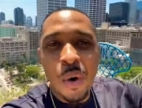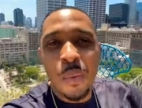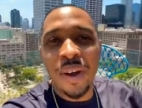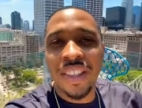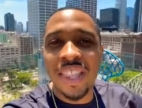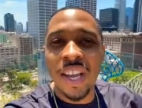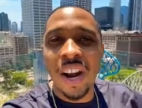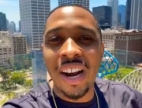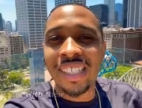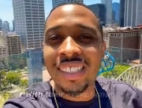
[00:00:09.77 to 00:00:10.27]
With their
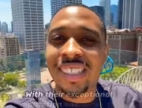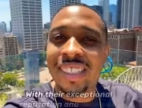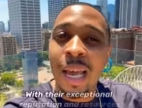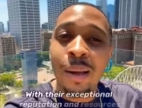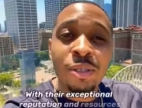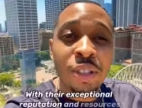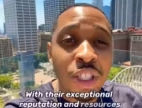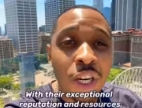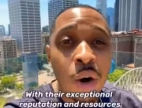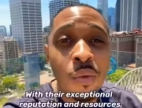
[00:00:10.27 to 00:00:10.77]

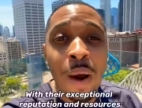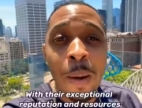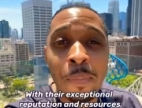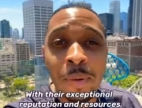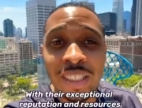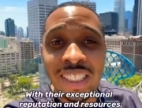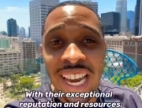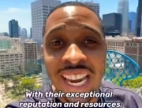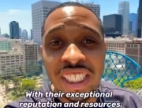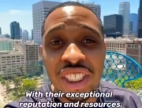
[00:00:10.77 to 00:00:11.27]
exceptional
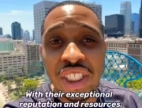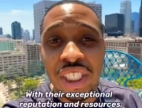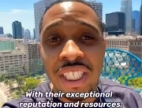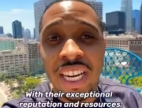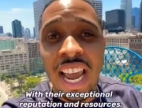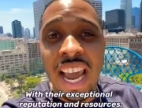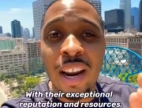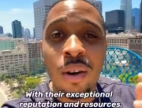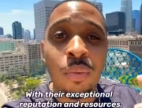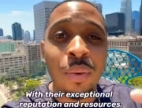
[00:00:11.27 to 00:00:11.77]
reputation
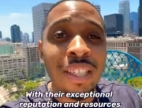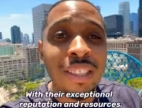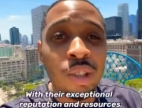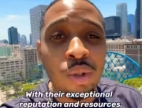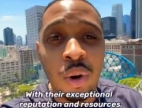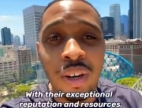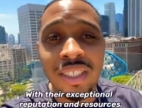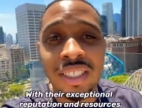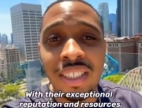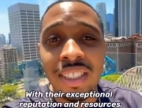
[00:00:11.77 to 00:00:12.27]
and
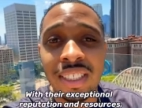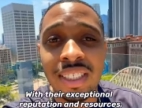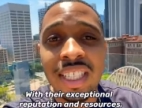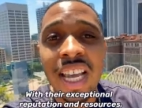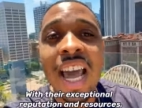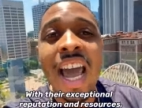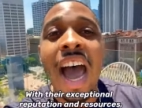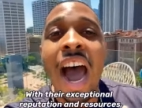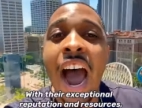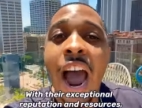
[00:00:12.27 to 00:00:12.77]
resources,
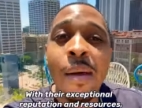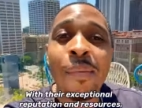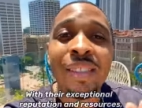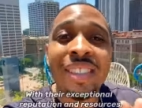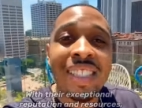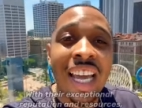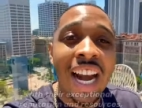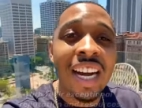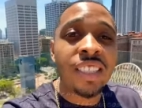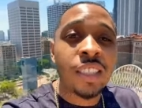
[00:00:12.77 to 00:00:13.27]
I'm
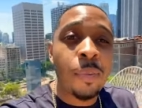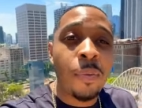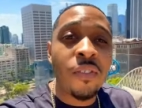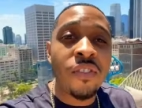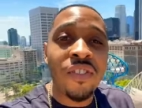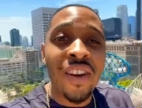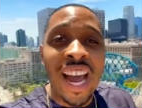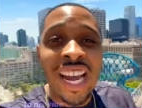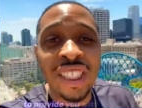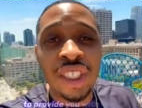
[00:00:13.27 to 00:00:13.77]
excited to
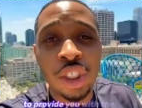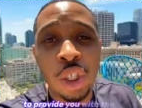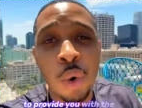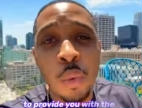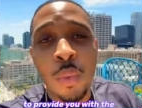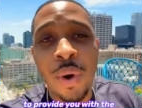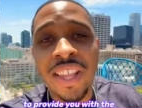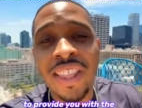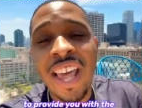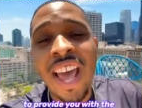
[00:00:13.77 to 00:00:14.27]
provide you with
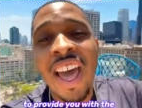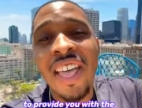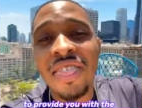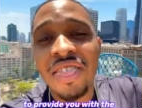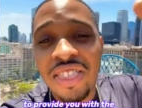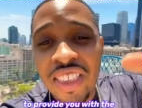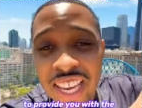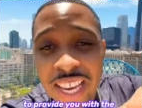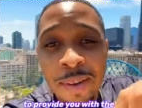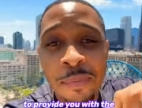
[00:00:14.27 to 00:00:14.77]

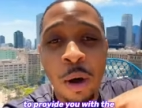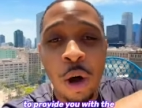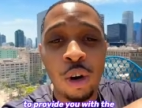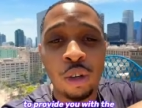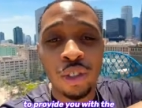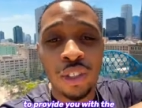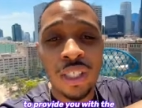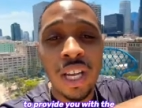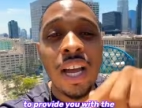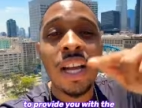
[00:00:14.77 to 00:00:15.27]
the most
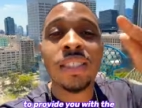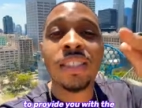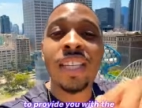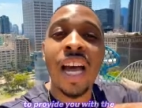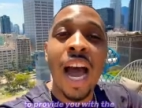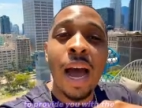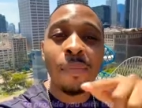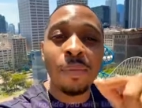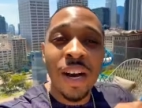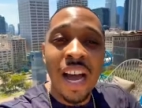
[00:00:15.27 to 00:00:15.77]
top
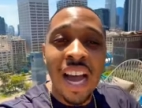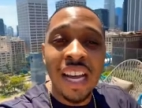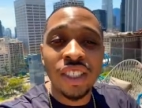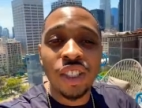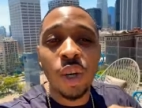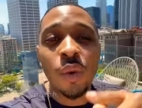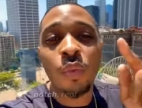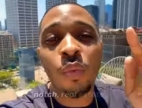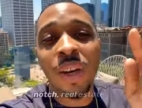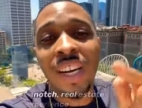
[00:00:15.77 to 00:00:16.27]
notch
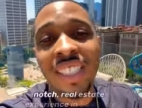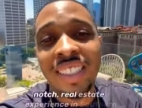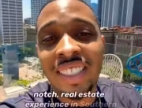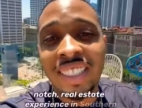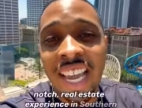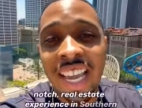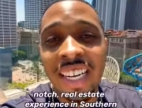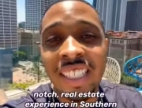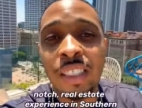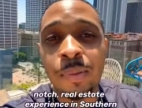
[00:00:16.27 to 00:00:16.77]
real estate
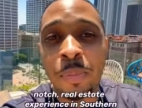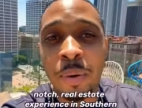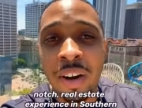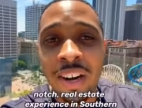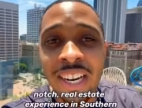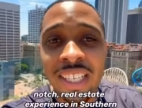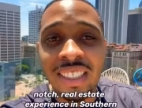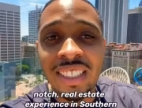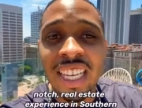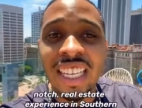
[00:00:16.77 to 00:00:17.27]

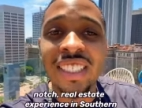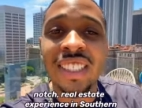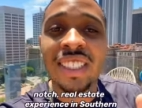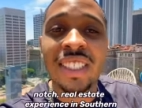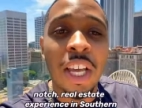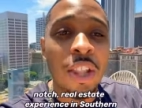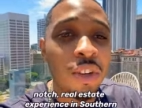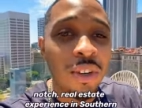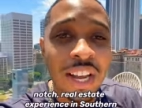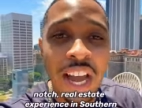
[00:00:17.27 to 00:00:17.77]
experience in Southern
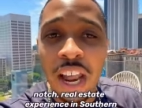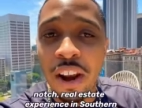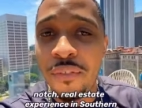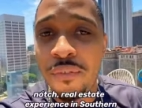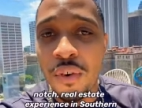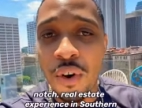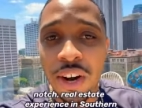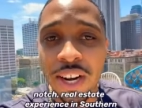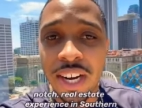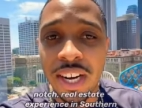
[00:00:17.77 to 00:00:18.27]

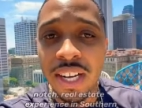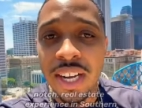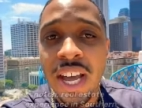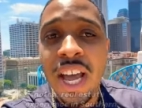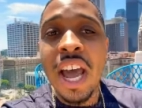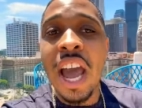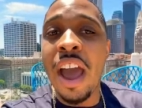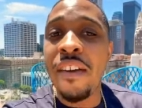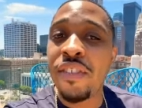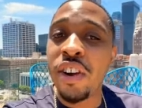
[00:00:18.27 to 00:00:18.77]
California.
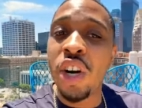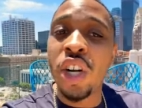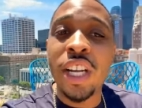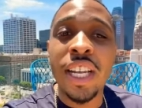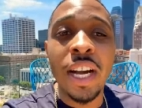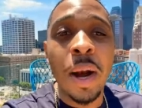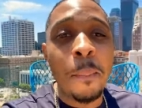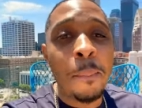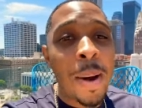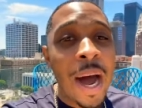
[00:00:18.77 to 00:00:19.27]
If you're looking to
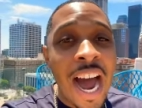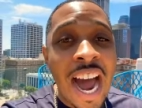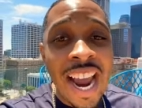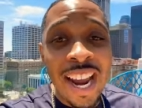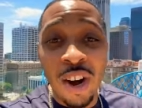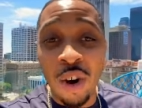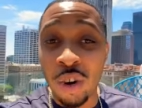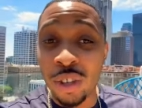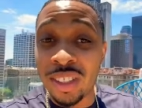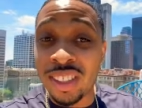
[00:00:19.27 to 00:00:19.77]
buy
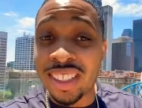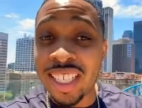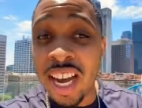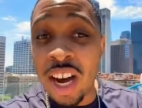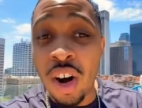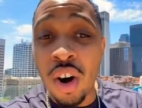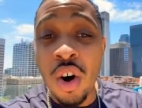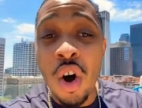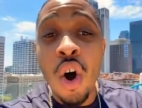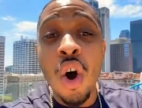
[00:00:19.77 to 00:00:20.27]
or
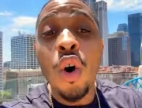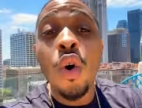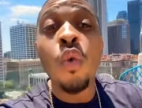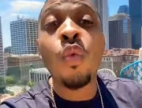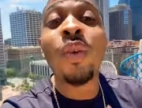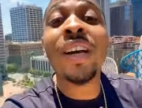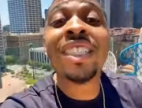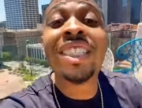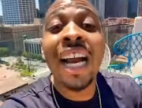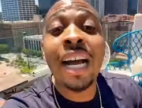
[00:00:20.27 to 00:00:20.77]
sell,
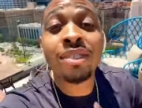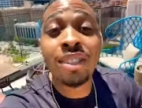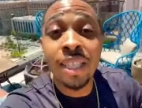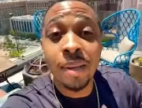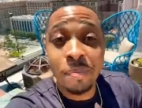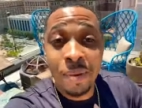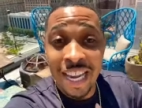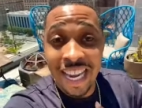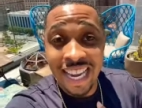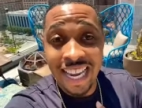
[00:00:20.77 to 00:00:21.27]
reach out to
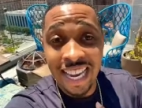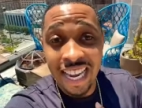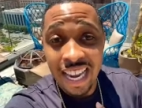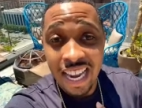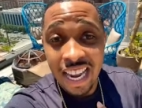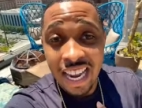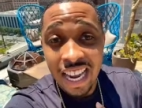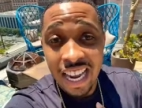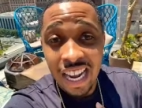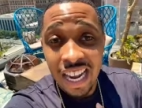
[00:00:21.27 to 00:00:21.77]

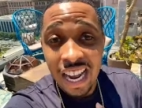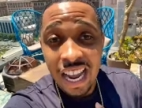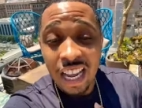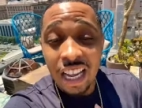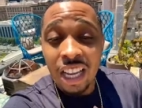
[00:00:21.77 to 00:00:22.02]
me